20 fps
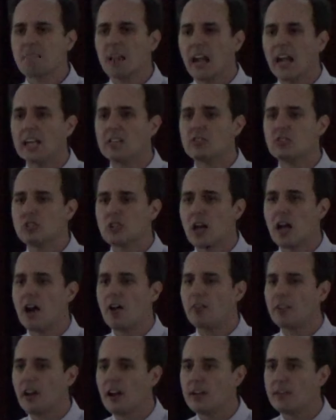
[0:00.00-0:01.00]
and
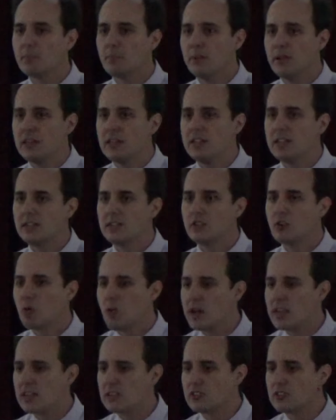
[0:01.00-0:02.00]
shall not be
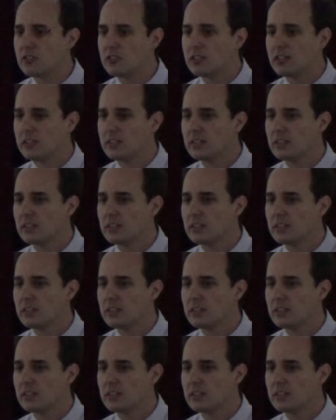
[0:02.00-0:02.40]
quenched.